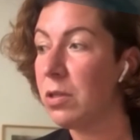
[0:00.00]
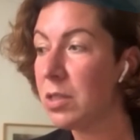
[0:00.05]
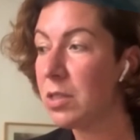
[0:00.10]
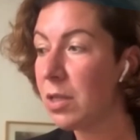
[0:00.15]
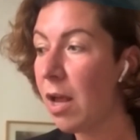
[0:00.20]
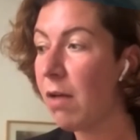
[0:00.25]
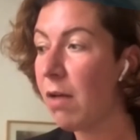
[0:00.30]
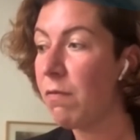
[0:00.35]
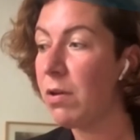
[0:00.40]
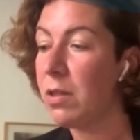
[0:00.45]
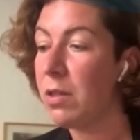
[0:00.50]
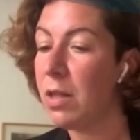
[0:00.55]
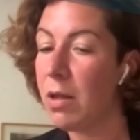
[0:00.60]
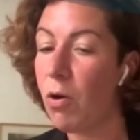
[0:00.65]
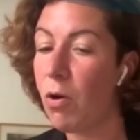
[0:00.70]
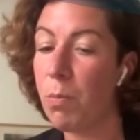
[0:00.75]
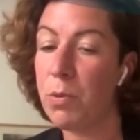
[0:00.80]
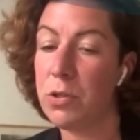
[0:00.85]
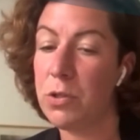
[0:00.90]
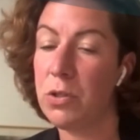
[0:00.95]
discover
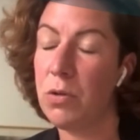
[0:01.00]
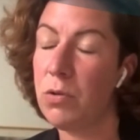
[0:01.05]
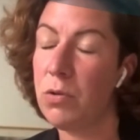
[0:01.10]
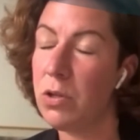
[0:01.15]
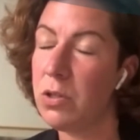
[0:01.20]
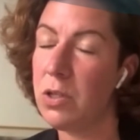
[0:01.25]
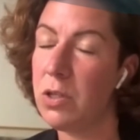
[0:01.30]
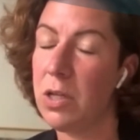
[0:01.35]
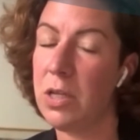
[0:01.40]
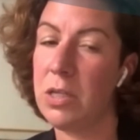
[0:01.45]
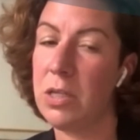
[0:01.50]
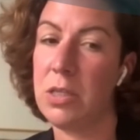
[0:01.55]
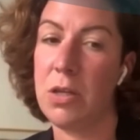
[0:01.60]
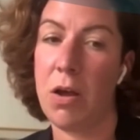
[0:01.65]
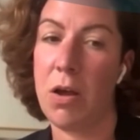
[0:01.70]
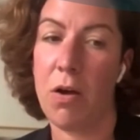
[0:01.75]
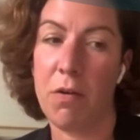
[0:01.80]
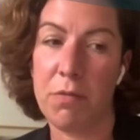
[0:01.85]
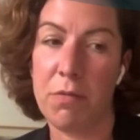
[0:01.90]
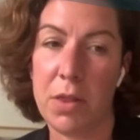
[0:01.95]
the opportunities
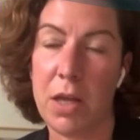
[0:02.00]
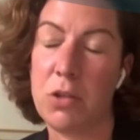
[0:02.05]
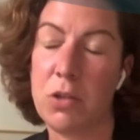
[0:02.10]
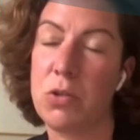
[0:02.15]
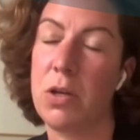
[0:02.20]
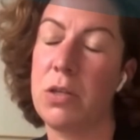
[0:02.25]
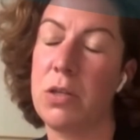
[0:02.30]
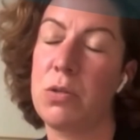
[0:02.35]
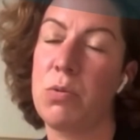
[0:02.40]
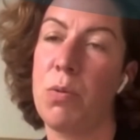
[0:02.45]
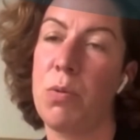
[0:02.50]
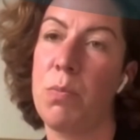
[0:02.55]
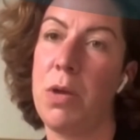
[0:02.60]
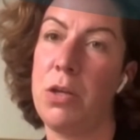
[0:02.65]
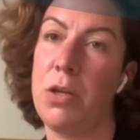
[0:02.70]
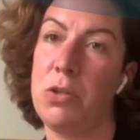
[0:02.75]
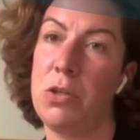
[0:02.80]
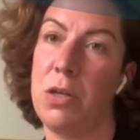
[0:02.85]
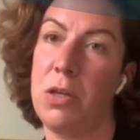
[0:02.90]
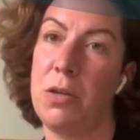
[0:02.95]
of that
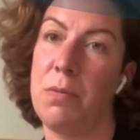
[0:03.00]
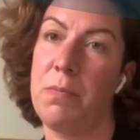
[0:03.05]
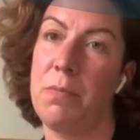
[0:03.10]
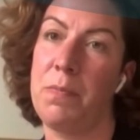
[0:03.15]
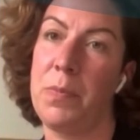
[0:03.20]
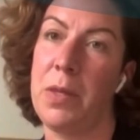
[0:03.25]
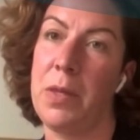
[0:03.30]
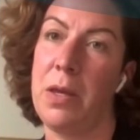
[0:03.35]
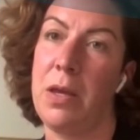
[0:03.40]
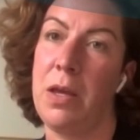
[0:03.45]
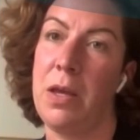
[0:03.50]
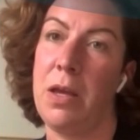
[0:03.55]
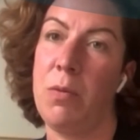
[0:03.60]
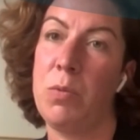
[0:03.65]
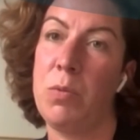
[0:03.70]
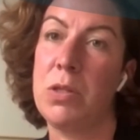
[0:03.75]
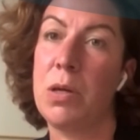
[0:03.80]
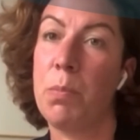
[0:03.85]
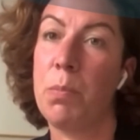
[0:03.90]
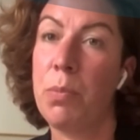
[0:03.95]
transformation
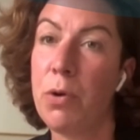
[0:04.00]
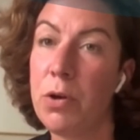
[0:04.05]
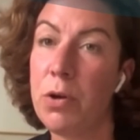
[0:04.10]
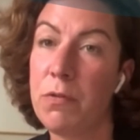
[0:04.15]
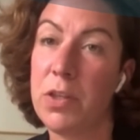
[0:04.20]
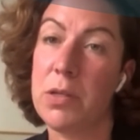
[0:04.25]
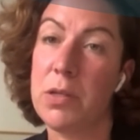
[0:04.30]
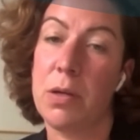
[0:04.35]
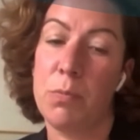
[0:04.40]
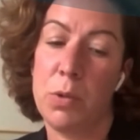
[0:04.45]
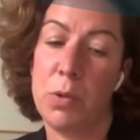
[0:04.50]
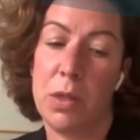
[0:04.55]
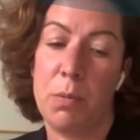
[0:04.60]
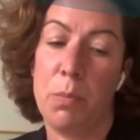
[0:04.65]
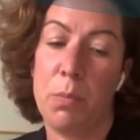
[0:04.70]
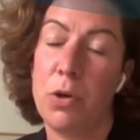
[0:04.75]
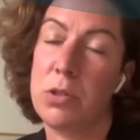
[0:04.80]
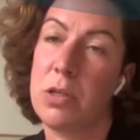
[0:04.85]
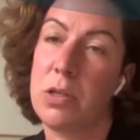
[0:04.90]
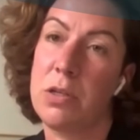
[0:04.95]
with a
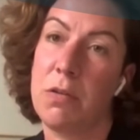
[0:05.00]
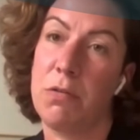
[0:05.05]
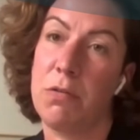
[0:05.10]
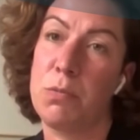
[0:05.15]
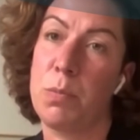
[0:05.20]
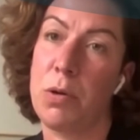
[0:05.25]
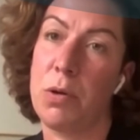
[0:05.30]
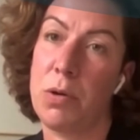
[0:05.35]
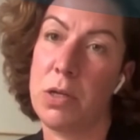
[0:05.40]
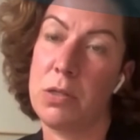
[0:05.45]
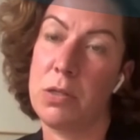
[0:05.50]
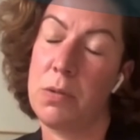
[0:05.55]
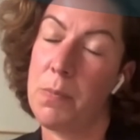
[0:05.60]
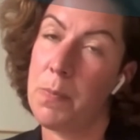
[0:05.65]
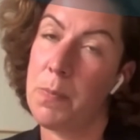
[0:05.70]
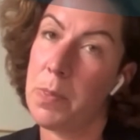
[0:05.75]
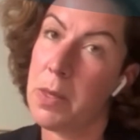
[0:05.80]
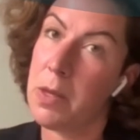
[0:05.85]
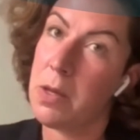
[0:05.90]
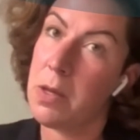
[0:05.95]
positive spirit.